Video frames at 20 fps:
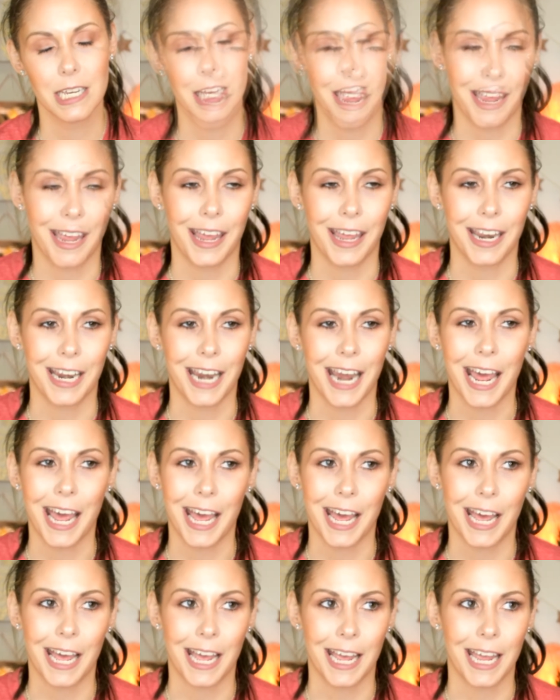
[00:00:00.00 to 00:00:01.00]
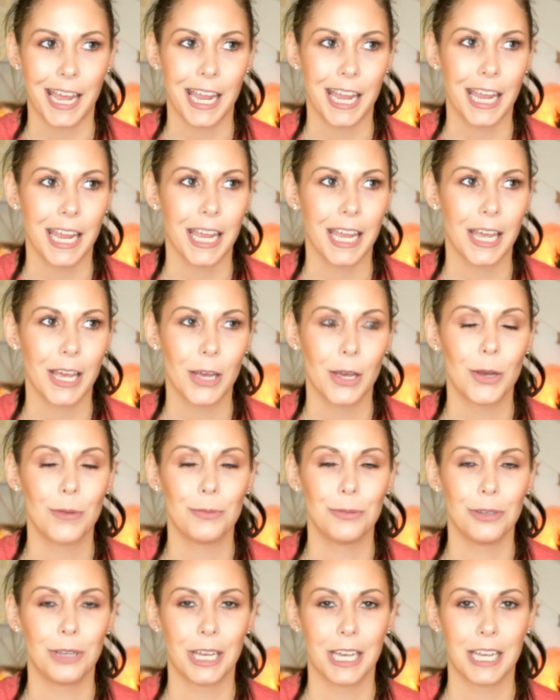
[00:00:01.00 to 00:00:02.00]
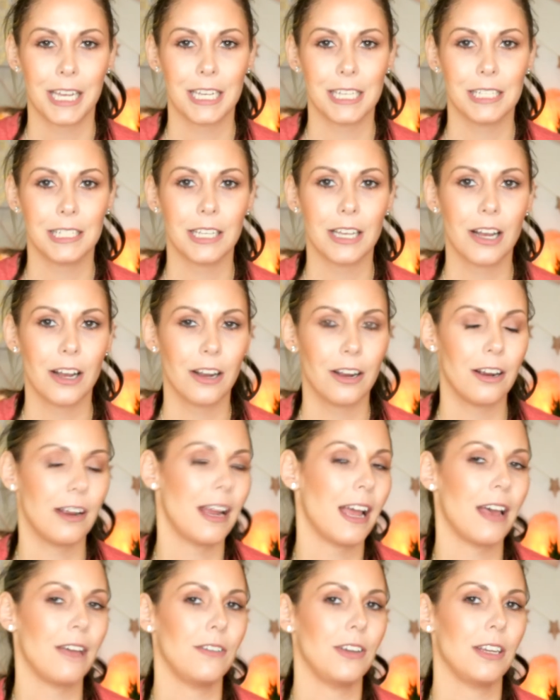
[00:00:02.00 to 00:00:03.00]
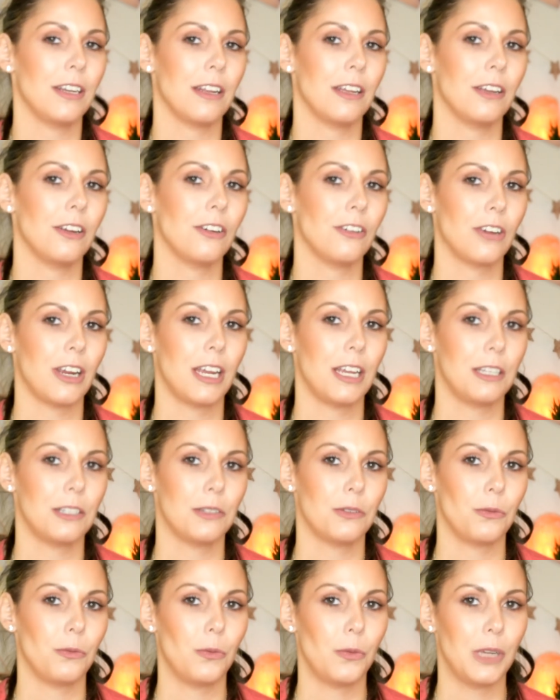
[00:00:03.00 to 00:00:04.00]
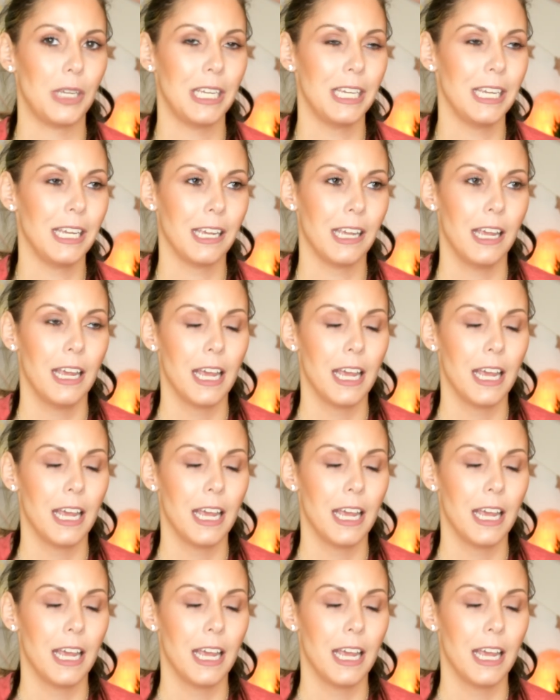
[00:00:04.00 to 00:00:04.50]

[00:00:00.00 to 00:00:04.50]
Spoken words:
and I hope you guys are having a great week,